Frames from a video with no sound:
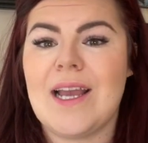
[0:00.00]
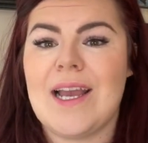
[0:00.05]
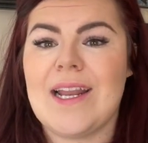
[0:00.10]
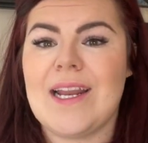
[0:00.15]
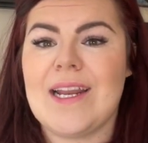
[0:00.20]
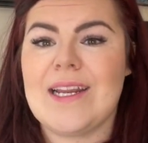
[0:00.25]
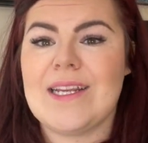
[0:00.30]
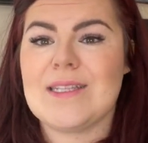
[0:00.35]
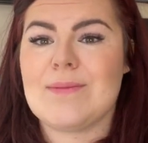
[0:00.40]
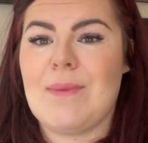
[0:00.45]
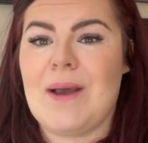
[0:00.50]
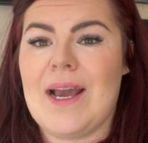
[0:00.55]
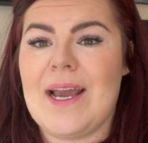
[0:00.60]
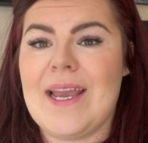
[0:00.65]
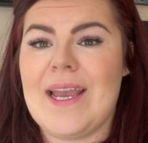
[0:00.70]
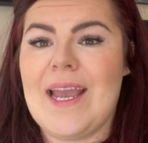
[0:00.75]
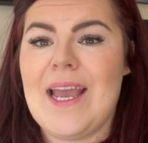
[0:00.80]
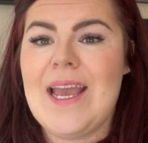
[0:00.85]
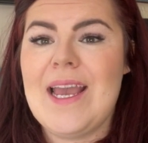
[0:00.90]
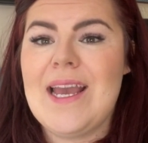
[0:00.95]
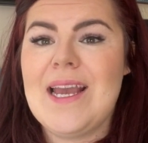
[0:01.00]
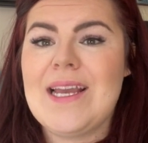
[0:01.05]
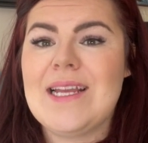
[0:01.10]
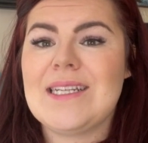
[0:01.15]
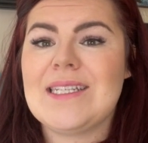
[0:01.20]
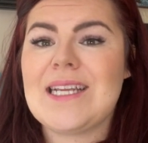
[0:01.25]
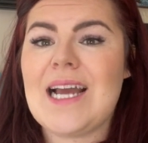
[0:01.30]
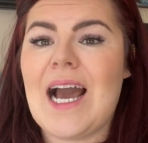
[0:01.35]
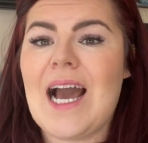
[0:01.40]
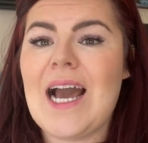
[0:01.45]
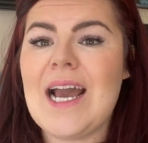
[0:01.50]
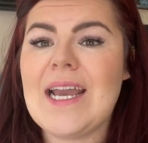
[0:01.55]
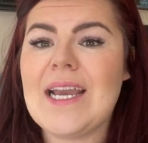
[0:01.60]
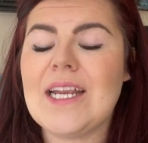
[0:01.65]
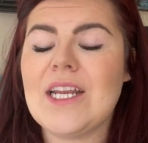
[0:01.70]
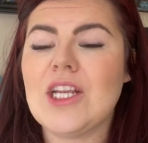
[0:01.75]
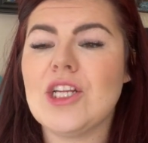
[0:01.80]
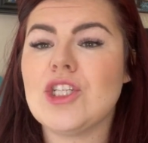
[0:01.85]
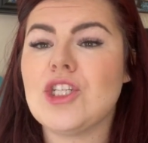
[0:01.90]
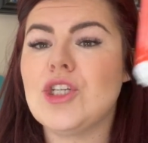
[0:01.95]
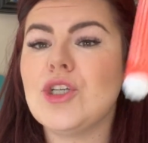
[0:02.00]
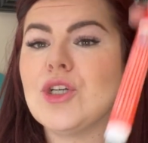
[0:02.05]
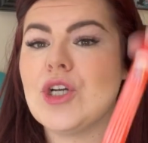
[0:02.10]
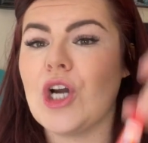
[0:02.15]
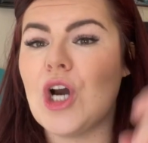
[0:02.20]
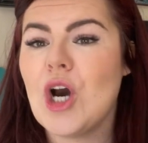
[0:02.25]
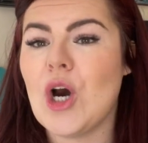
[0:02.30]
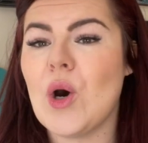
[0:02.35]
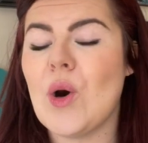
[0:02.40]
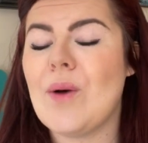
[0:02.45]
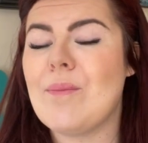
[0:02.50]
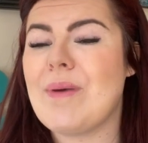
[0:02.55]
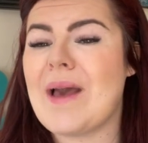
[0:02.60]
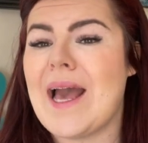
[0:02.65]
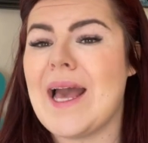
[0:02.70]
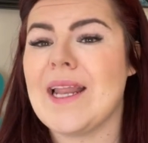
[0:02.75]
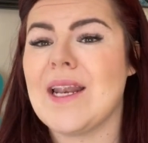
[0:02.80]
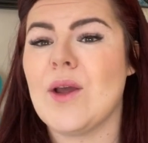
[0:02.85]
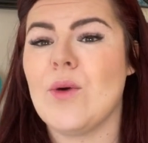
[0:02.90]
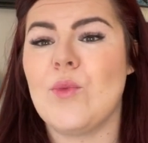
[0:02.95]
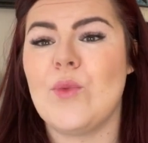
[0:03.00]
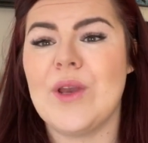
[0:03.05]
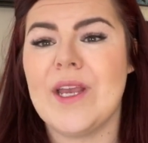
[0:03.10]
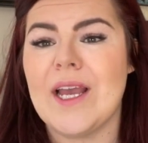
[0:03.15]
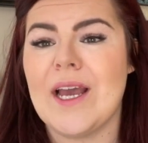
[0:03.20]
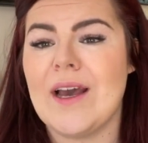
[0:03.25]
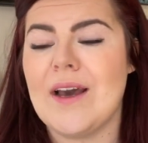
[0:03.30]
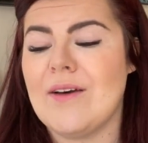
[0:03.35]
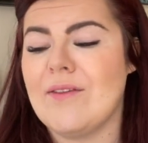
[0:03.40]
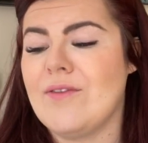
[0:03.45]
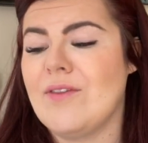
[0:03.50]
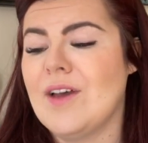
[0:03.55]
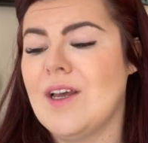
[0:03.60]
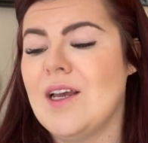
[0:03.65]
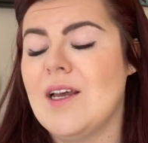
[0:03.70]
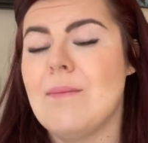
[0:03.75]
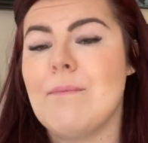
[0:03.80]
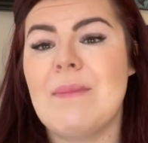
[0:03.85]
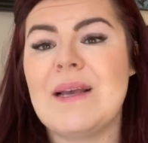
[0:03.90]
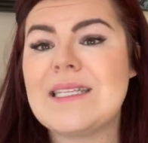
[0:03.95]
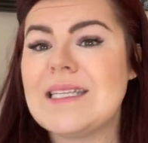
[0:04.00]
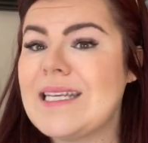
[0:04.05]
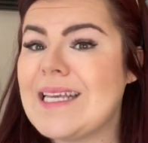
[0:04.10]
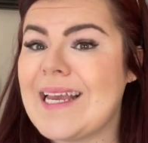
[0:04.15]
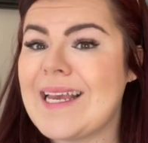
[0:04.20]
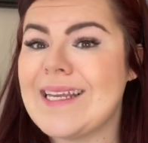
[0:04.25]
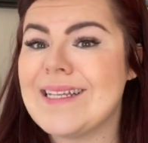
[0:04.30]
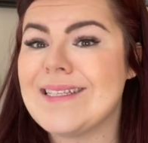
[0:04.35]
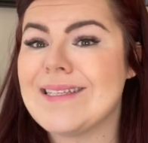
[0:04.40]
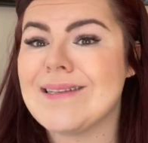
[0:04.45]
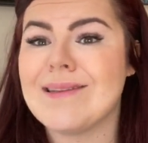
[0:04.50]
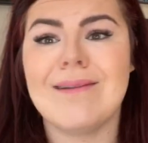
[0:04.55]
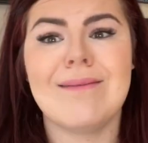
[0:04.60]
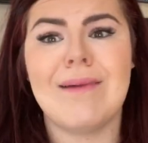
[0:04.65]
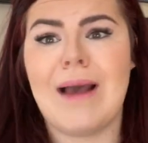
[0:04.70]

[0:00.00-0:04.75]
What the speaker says: And it is my Tide to Go pen. We have messy kids.